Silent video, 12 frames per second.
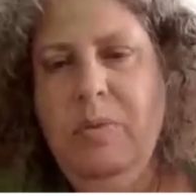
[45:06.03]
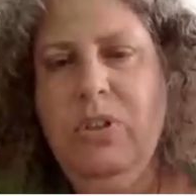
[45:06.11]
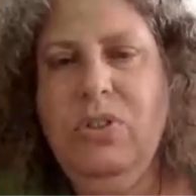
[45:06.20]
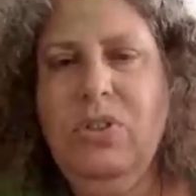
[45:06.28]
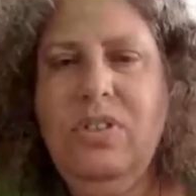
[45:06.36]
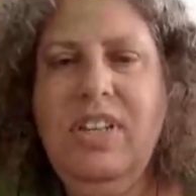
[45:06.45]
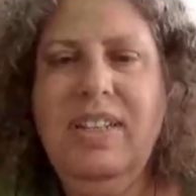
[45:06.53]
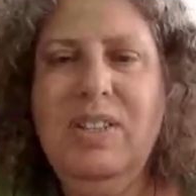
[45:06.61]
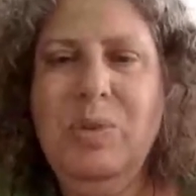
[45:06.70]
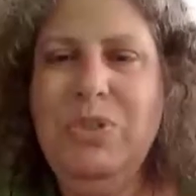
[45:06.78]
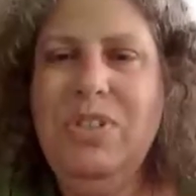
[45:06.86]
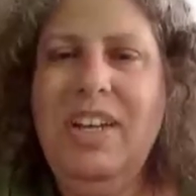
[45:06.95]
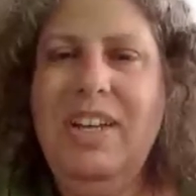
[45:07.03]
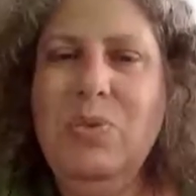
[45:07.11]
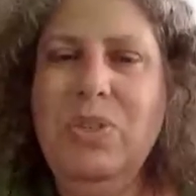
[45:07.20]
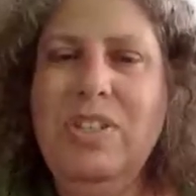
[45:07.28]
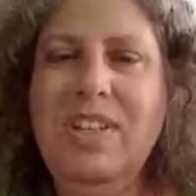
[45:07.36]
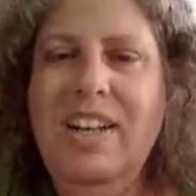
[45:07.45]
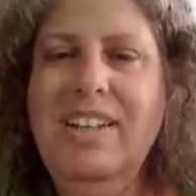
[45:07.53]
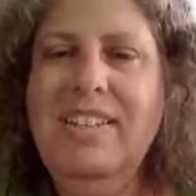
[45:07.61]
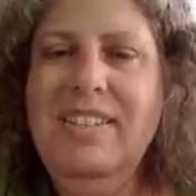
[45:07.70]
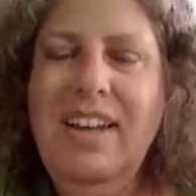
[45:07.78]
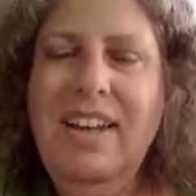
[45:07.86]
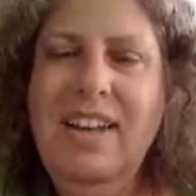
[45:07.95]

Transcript: I want to state the precise result.